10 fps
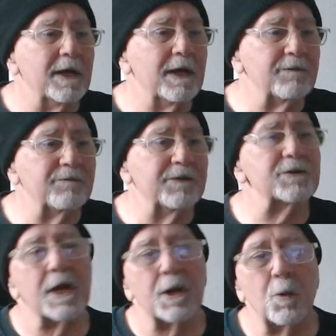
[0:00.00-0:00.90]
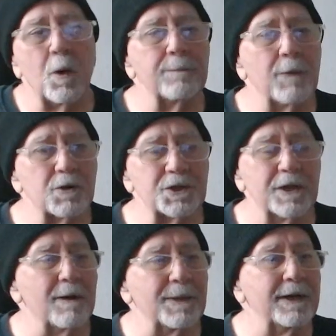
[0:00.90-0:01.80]
it feels like one
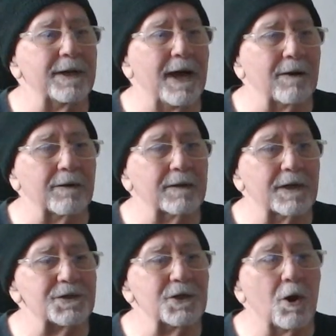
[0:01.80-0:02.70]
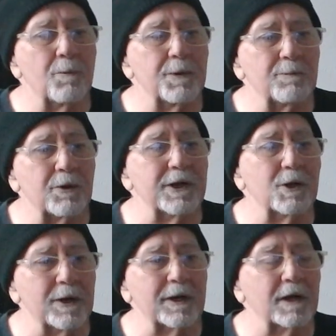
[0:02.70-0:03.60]
motion up and down because you open pretty
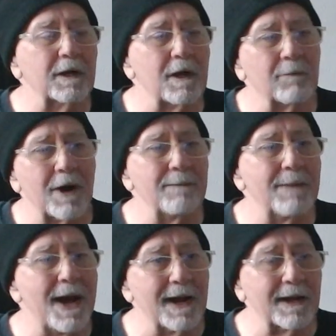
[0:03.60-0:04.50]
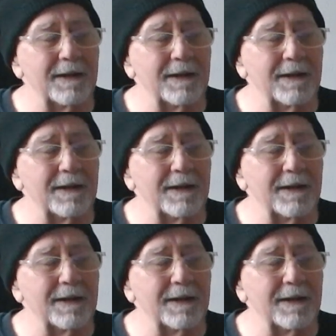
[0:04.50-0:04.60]
quick and come right back.